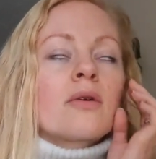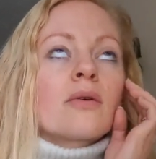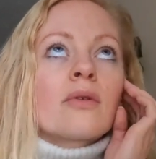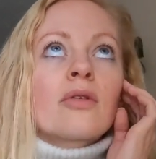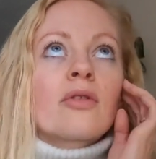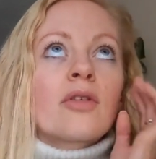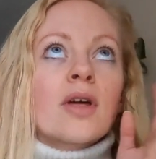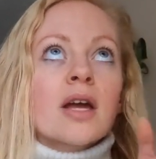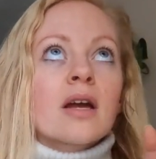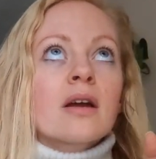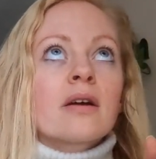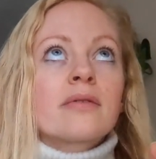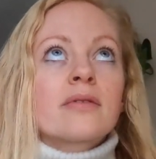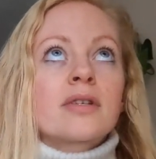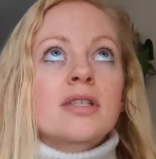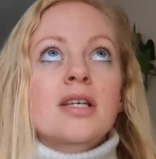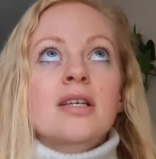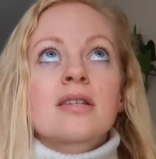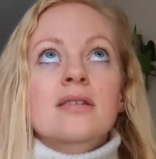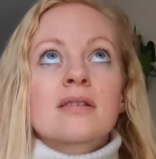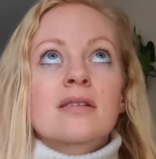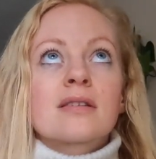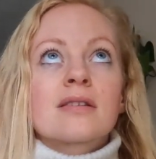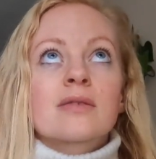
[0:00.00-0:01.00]
think of the
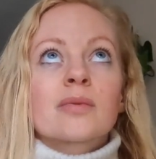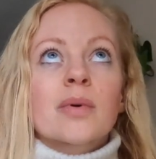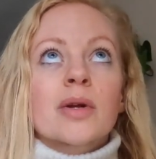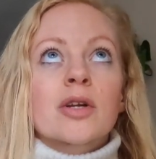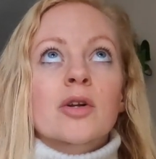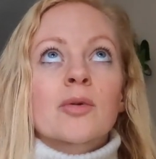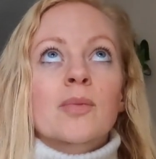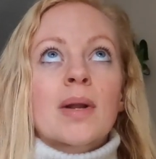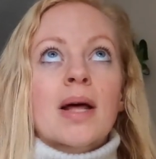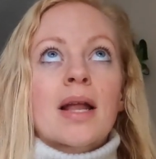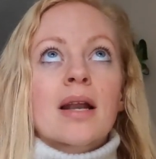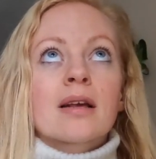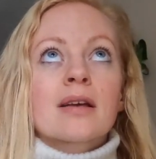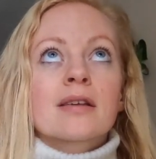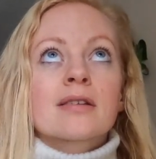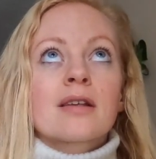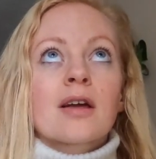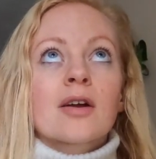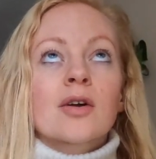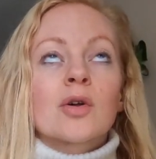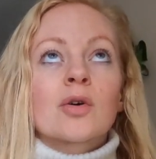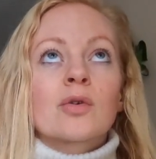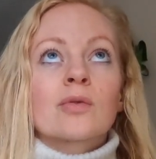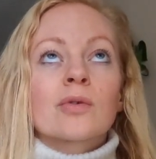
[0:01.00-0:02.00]
distance when you're planning a
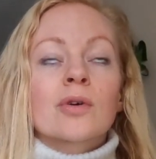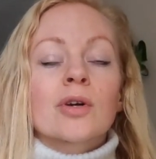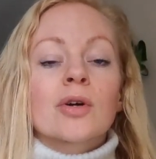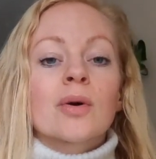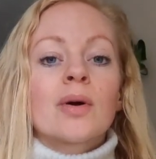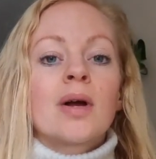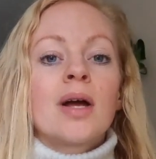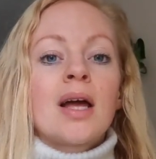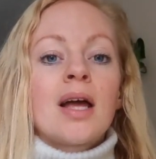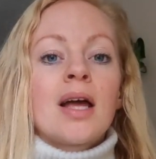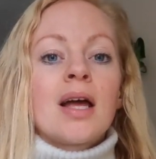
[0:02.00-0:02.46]
cycle route